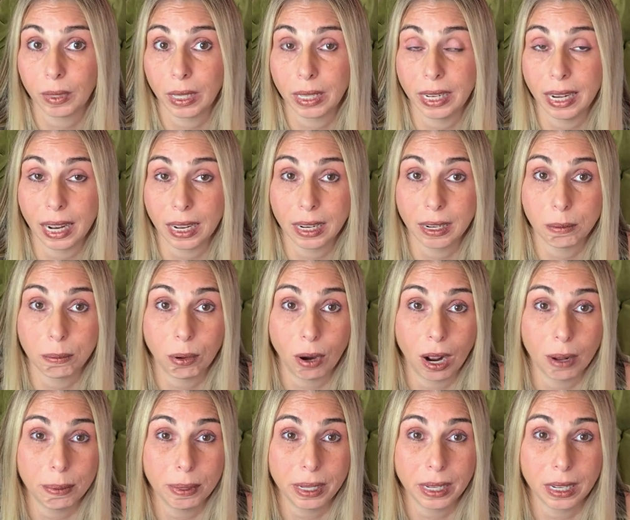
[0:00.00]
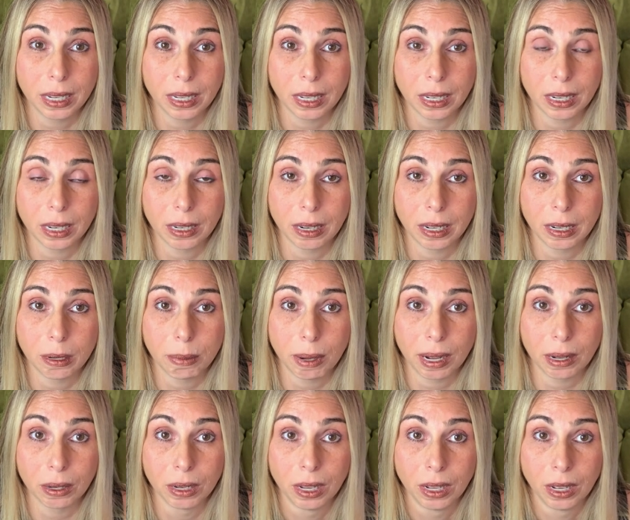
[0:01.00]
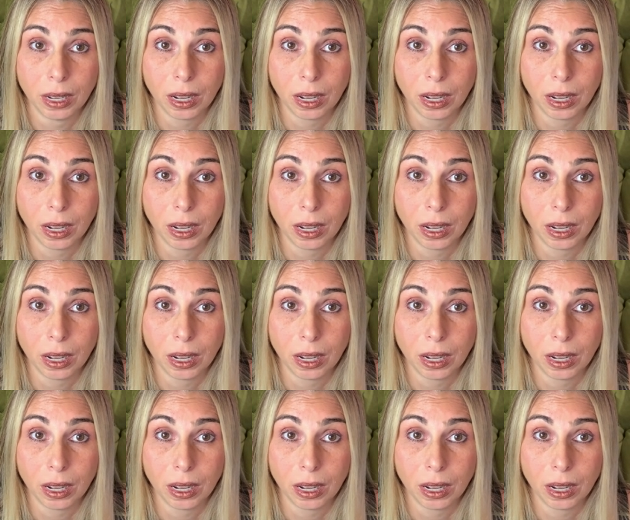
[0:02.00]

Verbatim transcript: in, in, probably in, in about